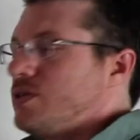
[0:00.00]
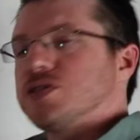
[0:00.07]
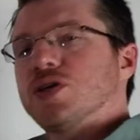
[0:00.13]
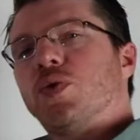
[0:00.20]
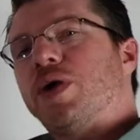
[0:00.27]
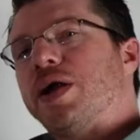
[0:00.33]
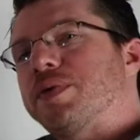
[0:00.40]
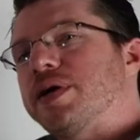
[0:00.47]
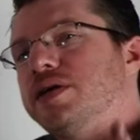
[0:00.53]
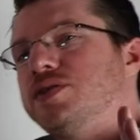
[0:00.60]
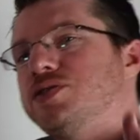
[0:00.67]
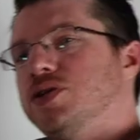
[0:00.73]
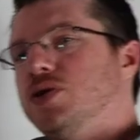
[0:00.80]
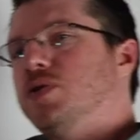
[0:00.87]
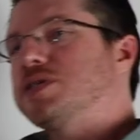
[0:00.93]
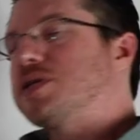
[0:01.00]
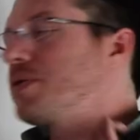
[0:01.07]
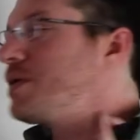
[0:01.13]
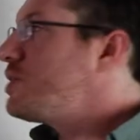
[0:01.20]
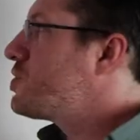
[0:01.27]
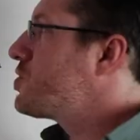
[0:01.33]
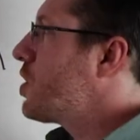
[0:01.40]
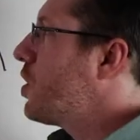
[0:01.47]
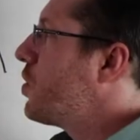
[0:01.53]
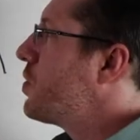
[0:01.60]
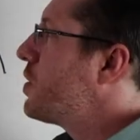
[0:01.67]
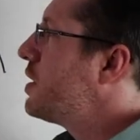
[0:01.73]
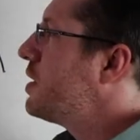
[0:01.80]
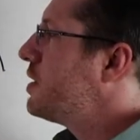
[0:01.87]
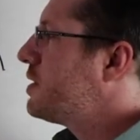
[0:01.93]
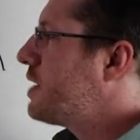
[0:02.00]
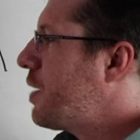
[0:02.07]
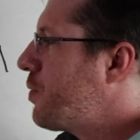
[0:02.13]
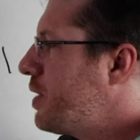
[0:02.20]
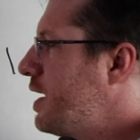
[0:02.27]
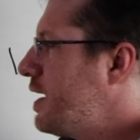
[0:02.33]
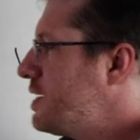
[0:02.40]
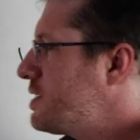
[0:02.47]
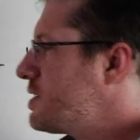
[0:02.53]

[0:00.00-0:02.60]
So what I'm going to do is I'm going to show that when I